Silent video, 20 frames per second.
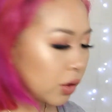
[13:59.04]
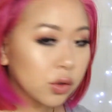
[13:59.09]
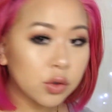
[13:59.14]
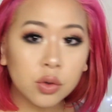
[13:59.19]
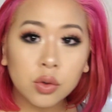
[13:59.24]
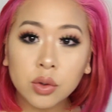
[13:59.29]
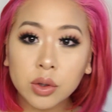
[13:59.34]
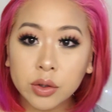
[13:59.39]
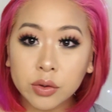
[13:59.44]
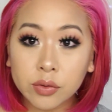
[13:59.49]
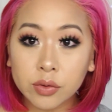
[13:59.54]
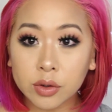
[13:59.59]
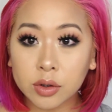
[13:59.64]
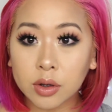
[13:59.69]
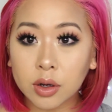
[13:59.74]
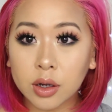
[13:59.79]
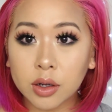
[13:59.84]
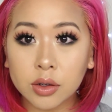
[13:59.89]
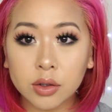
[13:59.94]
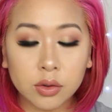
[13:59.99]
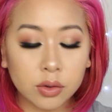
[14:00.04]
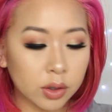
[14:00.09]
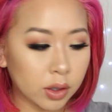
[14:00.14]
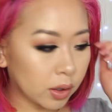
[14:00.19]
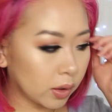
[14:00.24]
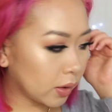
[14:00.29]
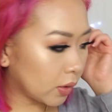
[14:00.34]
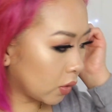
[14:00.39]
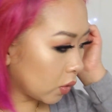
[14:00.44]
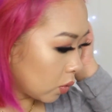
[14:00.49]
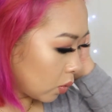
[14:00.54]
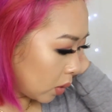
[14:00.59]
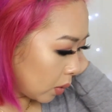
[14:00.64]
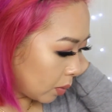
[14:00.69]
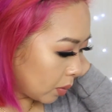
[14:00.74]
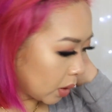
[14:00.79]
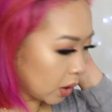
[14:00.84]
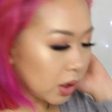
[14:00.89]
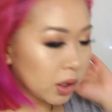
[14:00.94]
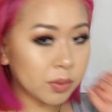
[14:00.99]
Totally forgot. Okay, so what
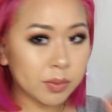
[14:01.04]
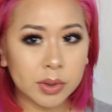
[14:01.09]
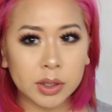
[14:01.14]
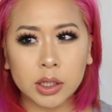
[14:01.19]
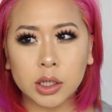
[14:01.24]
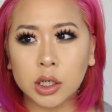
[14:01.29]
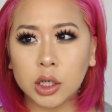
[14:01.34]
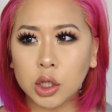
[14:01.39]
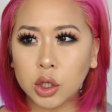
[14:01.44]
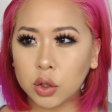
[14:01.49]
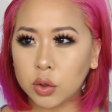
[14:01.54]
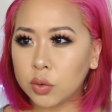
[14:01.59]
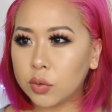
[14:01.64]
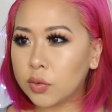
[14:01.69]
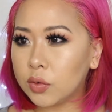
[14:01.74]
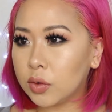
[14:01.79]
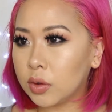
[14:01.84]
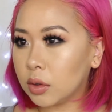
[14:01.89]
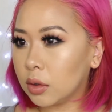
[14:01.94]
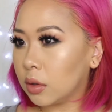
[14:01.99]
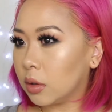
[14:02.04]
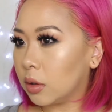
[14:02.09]
blush am I gonna use?